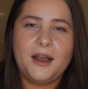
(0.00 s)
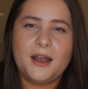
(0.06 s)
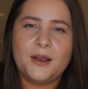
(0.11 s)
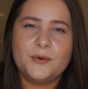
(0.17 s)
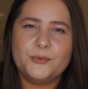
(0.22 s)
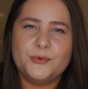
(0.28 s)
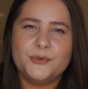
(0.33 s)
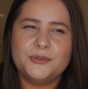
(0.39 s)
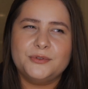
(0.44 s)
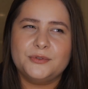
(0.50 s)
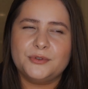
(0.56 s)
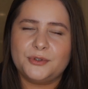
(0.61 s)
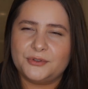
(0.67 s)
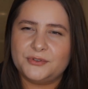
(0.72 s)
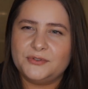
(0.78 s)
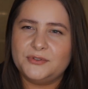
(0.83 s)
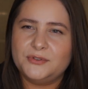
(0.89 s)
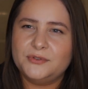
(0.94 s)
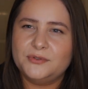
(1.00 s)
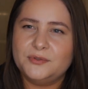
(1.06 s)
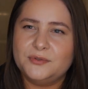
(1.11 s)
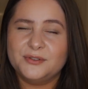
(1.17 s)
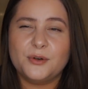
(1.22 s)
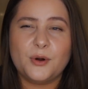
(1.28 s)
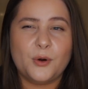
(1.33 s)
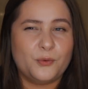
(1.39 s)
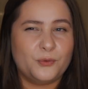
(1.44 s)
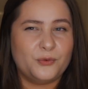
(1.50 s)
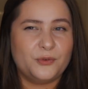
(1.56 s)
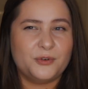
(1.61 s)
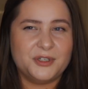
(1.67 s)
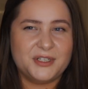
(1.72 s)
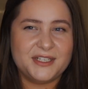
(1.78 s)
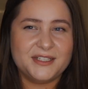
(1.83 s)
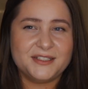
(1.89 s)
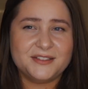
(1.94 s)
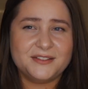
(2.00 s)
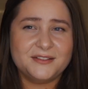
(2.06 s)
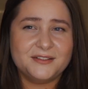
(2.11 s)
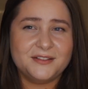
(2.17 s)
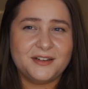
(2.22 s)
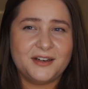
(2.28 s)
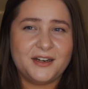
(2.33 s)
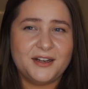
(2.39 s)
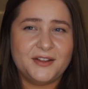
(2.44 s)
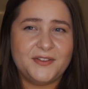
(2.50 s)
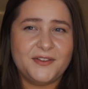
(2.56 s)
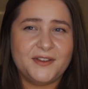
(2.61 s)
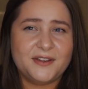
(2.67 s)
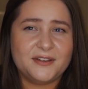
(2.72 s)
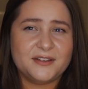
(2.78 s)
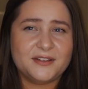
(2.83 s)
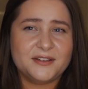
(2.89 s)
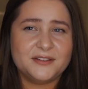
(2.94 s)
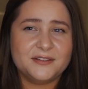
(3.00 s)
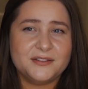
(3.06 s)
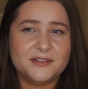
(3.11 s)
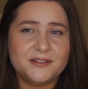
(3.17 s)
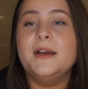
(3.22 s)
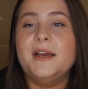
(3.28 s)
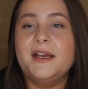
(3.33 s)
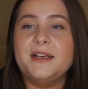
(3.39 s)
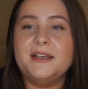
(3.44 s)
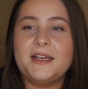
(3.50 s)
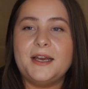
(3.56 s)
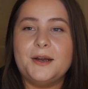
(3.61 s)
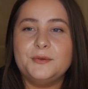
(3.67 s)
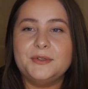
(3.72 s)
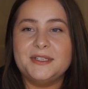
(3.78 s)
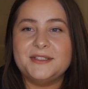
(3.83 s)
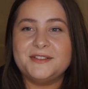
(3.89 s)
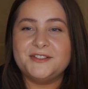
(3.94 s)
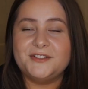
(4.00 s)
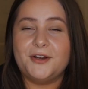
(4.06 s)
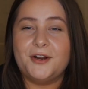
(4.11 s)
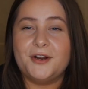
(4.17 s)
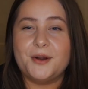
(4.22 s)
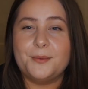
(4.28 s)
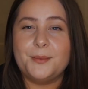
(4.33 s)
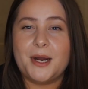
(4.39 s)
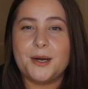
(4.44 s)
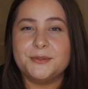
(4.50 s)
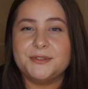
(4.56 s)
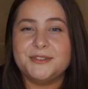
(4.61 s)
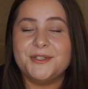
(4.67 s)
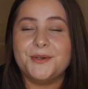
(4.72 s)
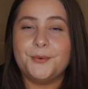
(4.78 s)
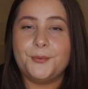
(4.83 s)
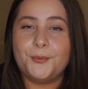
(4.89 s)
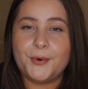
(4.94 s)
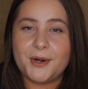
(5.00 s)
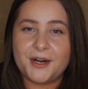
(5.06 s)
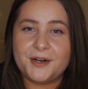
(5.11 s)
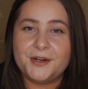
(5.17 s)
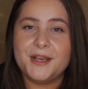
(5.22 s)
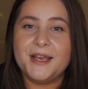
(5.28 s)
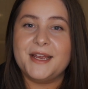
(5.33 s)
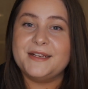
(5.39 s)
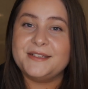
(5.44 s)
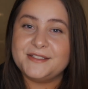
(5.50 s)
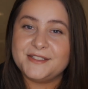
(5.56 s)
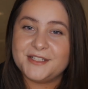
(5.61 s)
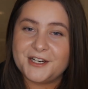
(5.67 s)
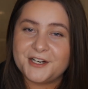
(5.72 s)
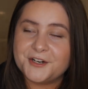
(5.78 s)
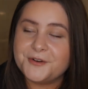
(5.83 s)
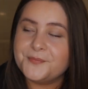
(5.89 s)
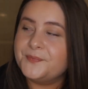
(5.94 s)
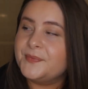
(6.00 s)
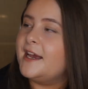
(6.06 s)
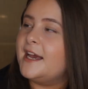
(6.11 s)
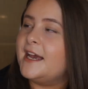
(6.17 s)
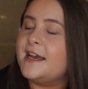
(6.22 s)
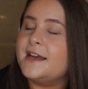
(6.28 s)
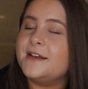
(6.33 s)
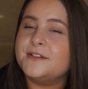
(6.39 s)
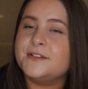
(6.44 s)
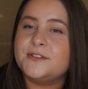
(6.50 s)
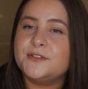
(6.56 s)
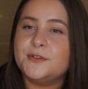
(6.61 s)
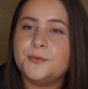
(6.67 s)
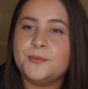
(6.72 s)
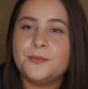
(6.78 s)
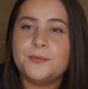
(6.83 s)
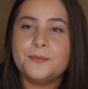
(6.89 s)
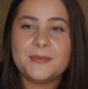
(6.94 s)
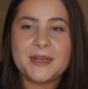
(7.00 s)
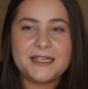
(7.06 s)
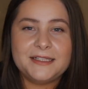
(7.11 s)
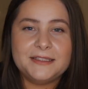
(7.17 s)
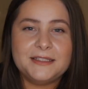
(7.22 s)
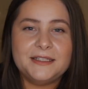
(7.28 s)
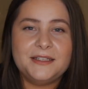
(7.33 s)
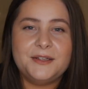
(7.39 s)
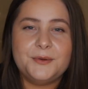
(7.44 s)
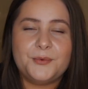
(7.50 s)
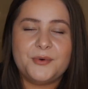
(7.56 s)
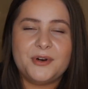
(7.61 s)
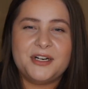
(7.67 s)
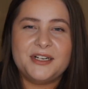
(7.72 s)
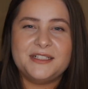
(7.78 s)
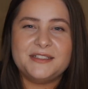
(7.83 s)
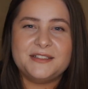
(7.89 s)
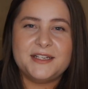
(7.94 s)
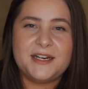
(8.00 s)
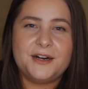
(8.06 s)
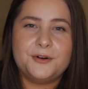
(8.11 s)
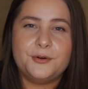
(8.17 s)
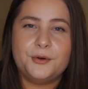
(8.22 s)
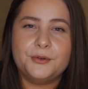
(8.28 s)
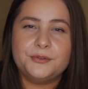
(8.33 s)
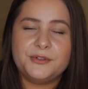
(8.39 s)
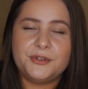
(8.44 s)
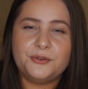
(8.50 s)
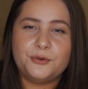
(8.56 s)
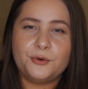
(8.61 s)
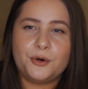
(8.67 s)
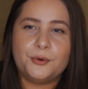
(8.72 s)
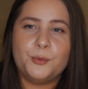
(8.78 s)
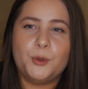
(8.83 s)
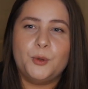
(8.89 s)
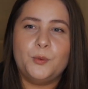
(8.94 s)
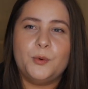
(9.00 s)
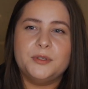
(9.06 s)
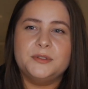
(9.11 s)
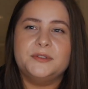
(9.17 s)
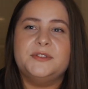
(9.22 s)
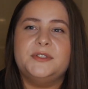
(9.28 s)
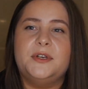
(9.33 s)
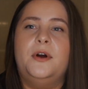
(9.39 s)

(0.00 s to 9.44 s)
I would not go for this, I think. And now let's talk about the wear and tear. So mainly the wear and tear on the normal ones